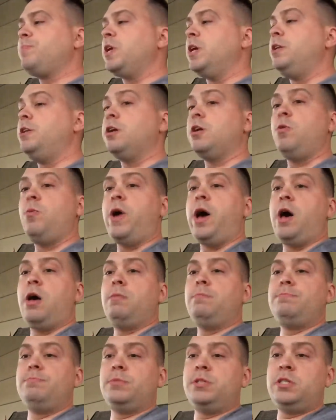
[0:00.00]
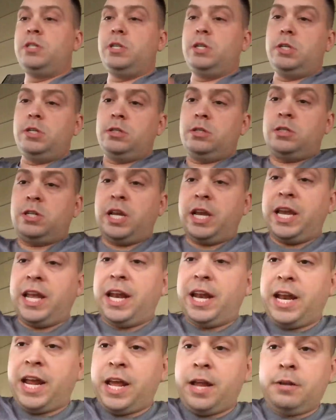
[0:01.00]
it took a while to get
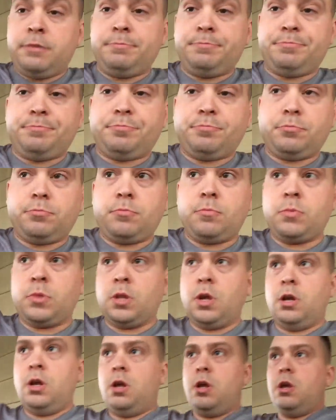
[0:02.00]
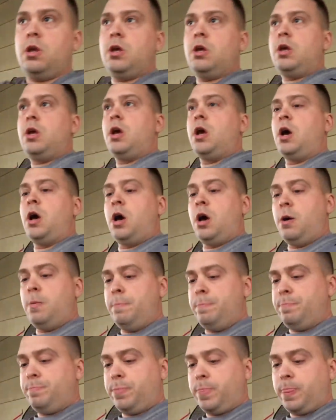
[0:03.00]
it in.
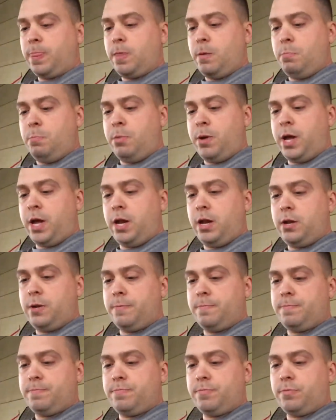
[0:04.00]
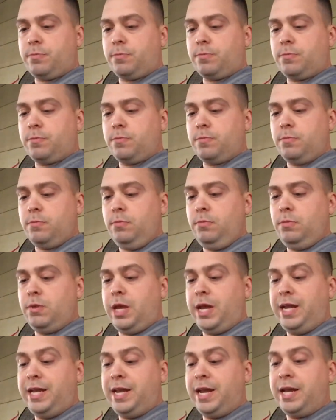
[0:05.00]
Um, but
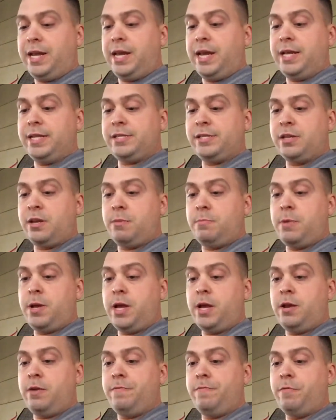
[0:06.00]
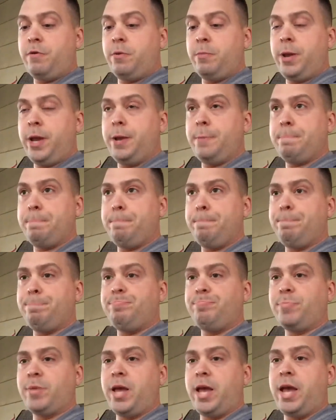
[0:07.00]
he did get some in for me,
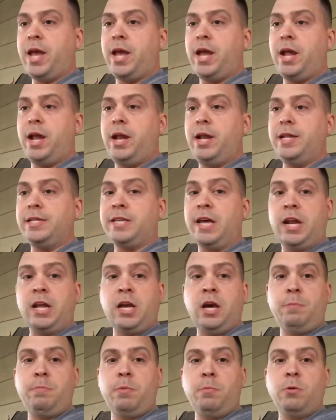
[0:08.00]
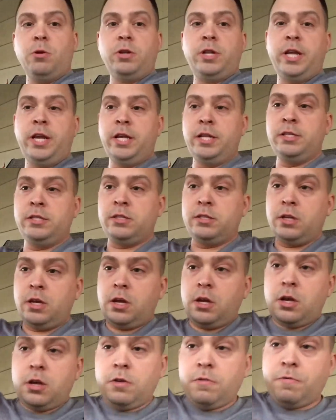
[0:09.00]
and he's got a couple more tins
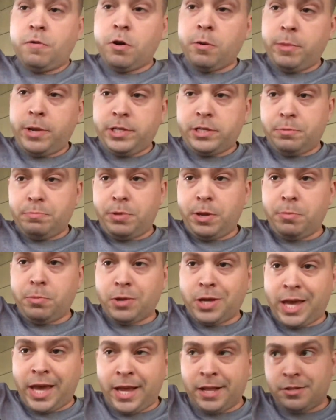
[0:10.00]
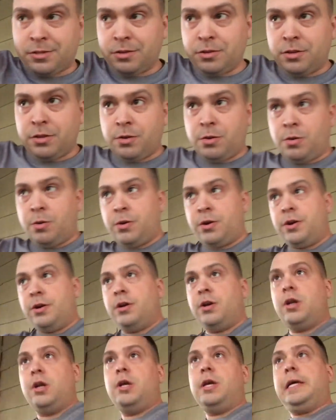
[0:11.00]
for me. Some people canceled their
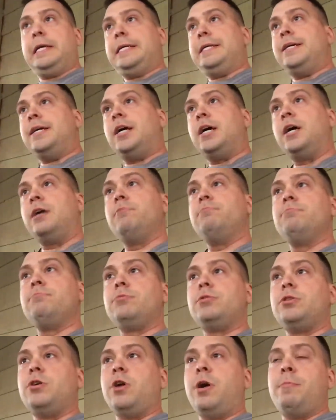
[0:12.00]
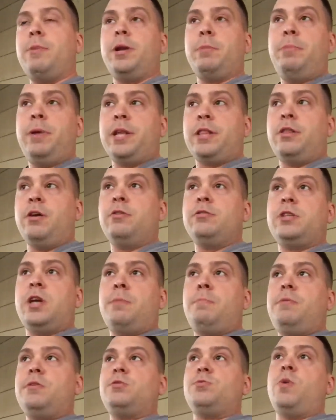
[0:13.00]
order, um, so I'm going to pick those
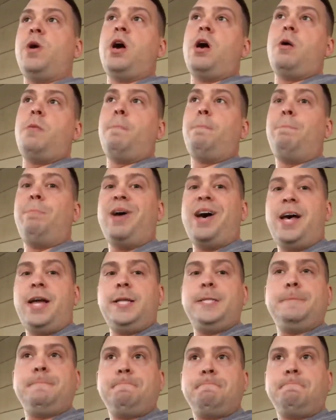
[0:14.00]
up as well. But